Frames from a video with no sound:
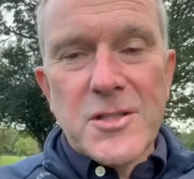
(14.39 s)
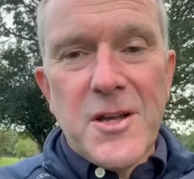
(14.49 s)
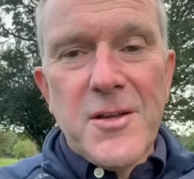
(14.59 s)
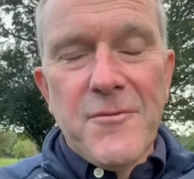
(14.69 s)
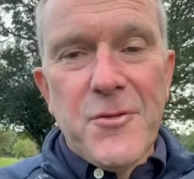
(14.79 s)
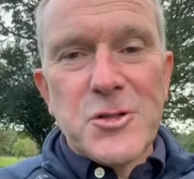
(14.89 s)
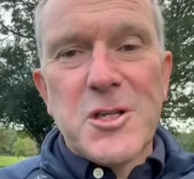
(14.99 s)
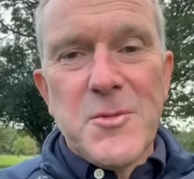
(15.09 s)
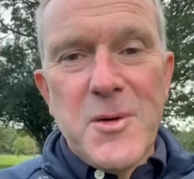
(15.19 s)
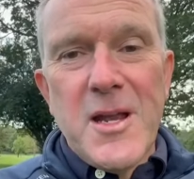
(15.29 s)
So
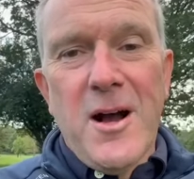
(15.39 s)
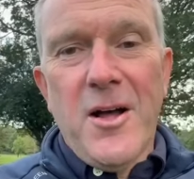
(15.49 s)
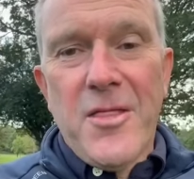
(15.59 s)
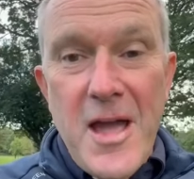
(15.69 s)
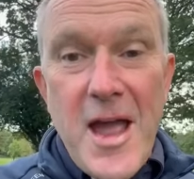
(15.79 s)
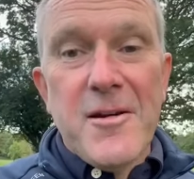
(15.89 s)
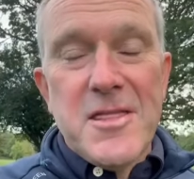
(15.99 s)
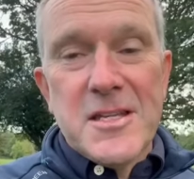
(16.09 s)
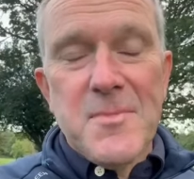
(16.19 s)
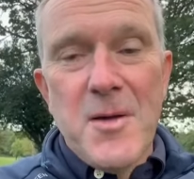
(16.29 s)
unfortunately we are there at
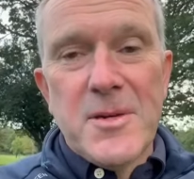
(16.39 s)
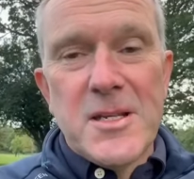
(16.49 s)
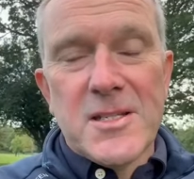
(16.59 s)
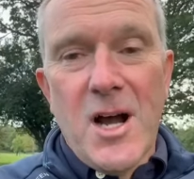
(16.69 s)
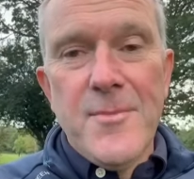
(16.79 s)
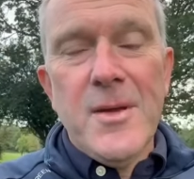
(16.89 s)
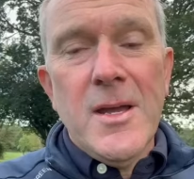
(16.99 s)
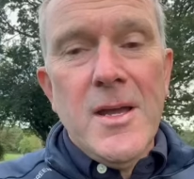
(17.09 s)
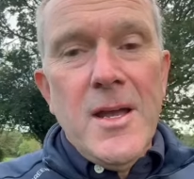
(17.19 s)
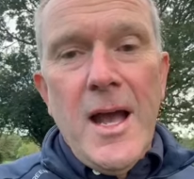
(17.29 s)
this moment in time,
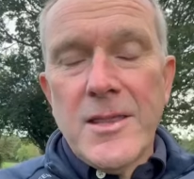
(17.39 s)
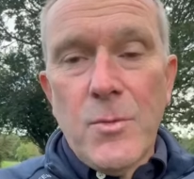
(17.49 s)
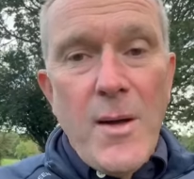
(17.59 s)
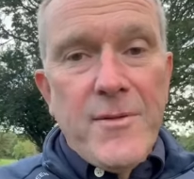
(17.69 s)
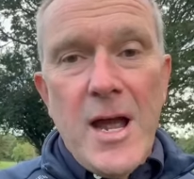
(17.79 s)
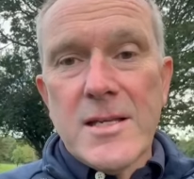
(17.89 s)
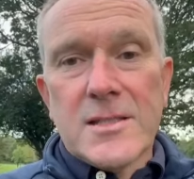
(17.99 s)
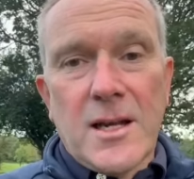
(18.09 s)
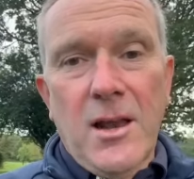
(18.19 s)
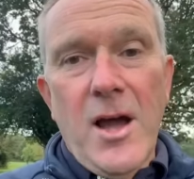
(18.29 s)
and the weather has
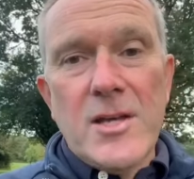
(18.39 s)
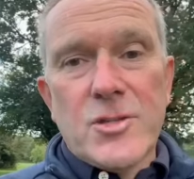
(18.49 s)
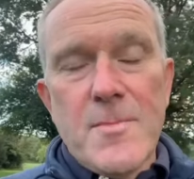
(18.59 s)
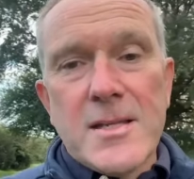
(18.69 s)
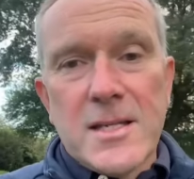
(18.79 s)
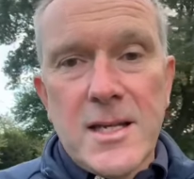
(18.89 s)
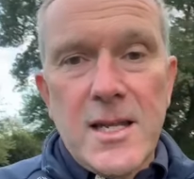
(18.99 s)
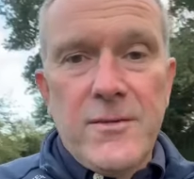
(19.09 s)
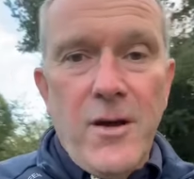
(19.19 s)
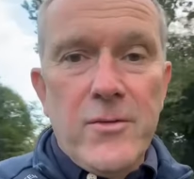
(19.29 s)
declined
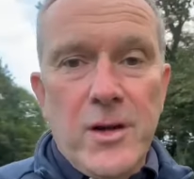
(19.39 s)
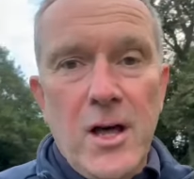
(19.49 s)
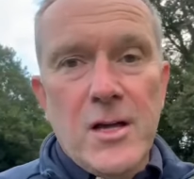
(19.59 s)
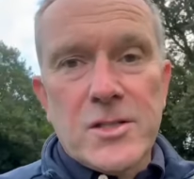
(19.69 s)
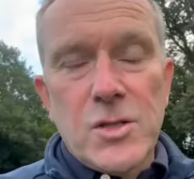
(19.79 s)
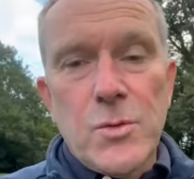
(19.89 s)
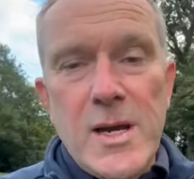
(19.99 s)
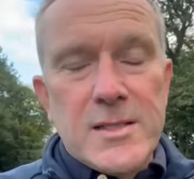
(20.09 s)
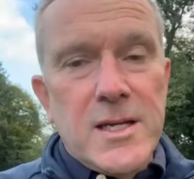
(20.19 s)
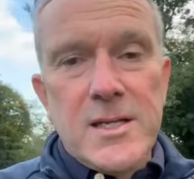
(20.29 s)
dramatically over the last 2
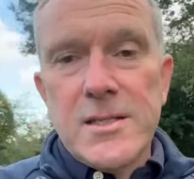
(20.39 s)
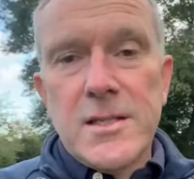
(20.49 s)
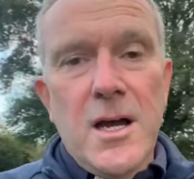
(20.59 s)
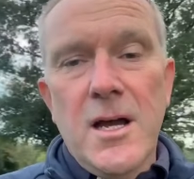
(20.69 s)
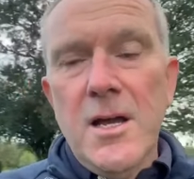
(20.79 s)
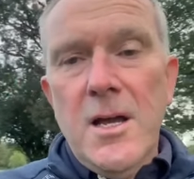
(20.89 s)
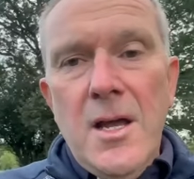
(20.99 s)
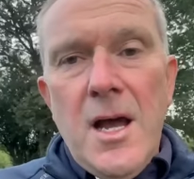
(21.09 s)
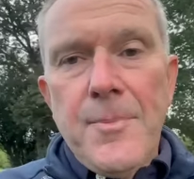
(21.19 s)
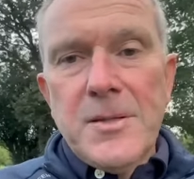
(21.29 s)
weeks, and
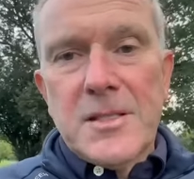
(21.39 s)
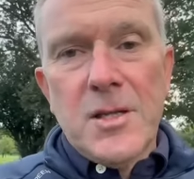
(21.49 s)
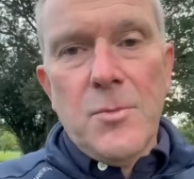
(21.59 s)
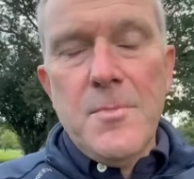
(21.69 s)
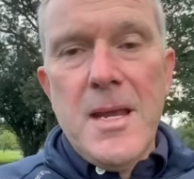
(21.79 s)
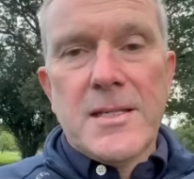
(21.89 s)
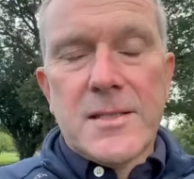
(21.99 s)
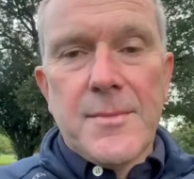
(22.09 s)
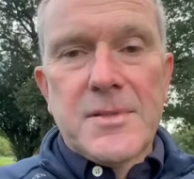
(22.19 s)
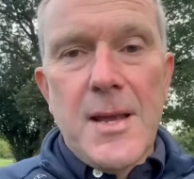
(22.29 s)
up until
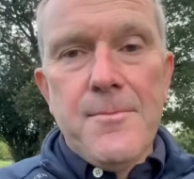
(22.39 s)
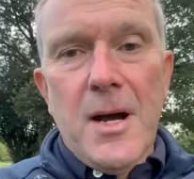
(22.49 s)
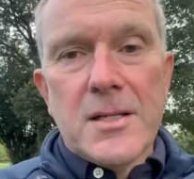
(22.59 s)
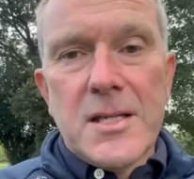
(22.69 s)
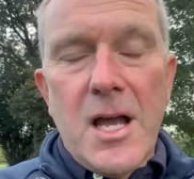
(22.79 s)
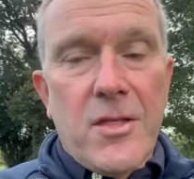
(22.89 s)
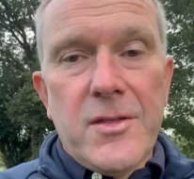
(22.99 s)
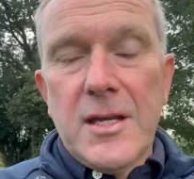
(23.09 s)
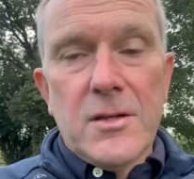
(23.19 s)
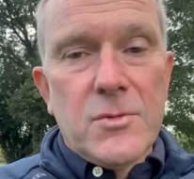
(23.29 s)
mid-September the south of
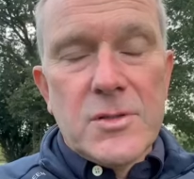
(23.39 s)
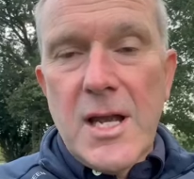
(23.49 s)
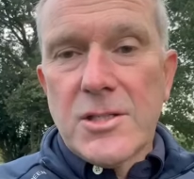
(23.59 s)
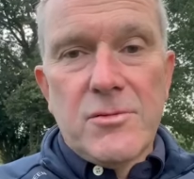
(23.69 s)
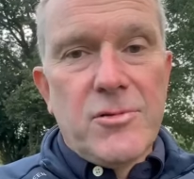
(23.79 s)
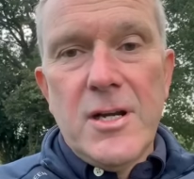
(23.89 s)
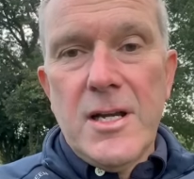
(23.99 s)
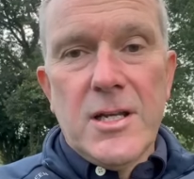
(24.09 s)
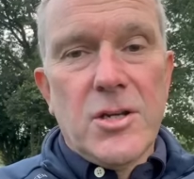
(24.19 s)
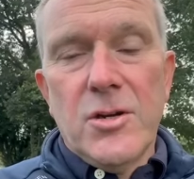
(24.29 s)
England was actually
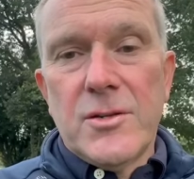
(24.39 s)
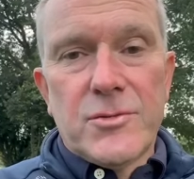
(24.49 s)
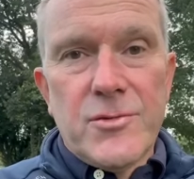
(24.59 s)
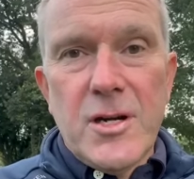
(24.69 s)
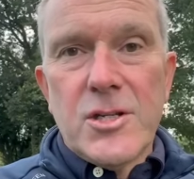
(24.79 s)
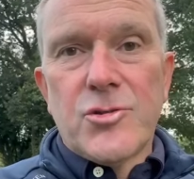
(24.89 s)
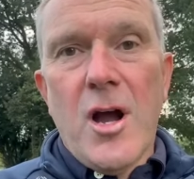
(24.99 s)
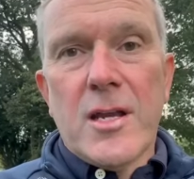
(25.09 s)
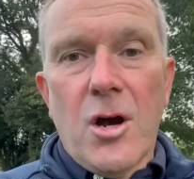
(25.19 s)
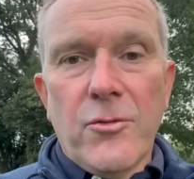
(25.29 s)
really good. It was really
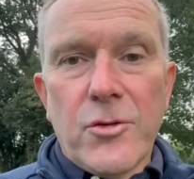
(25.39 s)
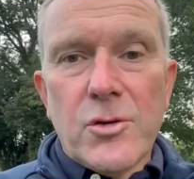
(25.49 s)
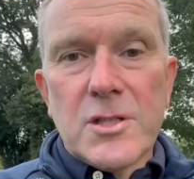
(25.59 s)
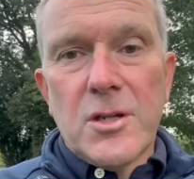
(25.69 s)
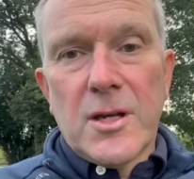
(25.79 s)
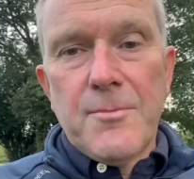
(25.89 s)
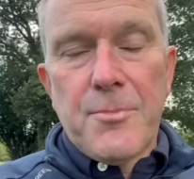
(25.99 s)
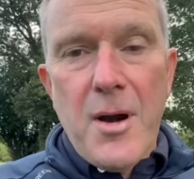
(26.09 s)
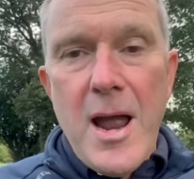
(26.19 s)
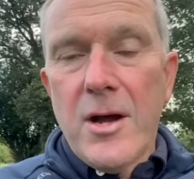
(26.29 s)
dry, golf courses looking
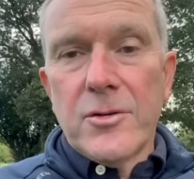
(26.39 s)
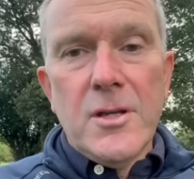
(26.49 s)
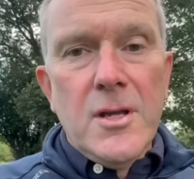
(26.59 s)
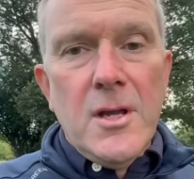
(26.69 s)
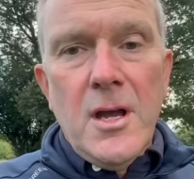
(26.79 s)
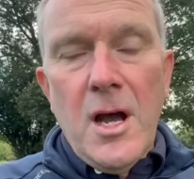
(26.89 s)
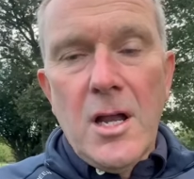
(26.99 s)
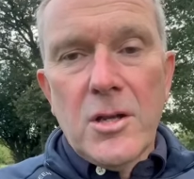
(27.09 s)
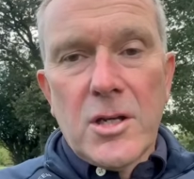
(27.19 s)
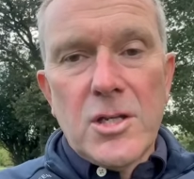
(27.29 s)
brown,
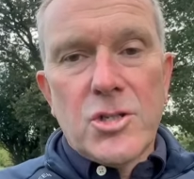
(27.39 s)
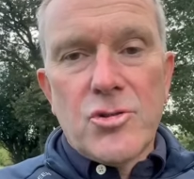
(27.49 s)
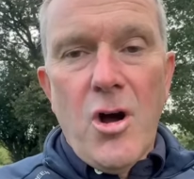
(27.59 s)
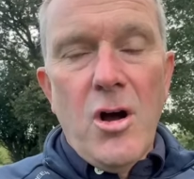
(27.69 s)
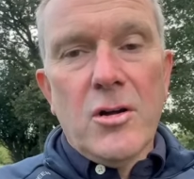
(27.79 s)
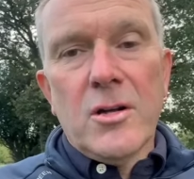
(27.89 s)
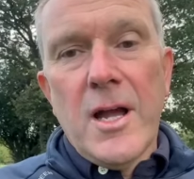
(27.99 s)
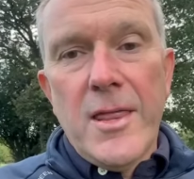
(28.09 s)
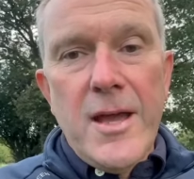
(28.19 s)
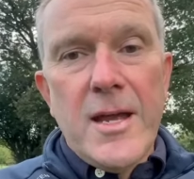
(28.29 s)
looking strong,
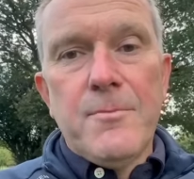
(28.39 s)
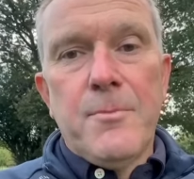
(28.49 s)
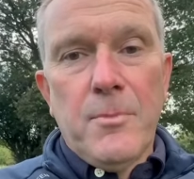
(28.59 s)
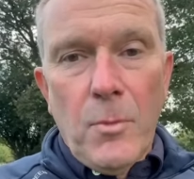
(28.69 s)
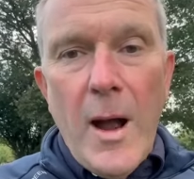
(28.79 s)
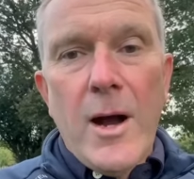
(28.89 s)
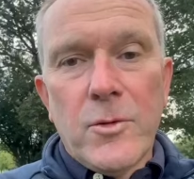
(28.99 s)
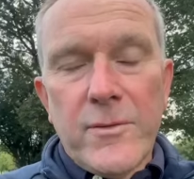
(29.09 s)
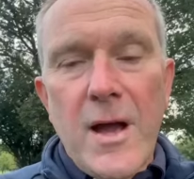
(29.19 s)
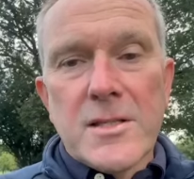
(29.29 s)
and then wow,
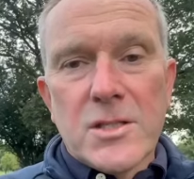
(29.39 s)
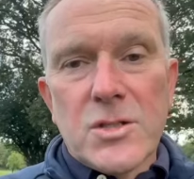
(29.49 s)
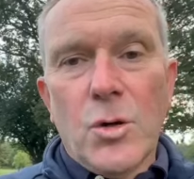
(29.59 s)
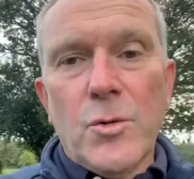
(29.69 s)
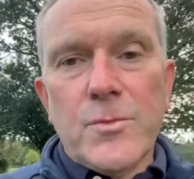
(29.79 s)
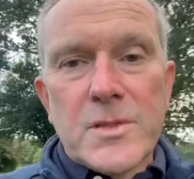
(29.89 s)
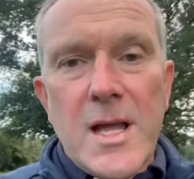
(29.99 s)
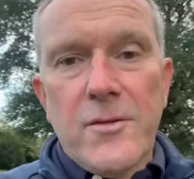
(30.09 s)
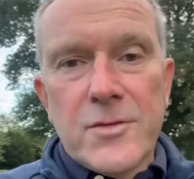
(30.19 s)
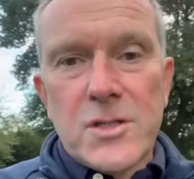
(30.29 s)
we've had storms
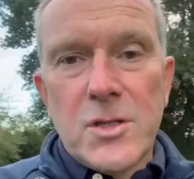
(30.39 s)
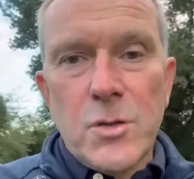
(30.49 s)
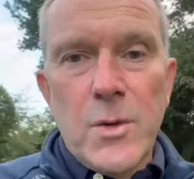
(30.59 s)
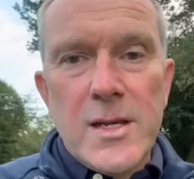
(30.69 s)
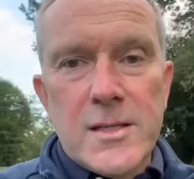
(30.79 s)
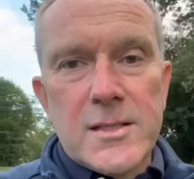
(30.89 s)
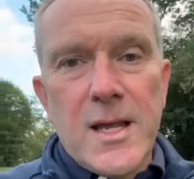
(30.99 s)
now for 2 weeks.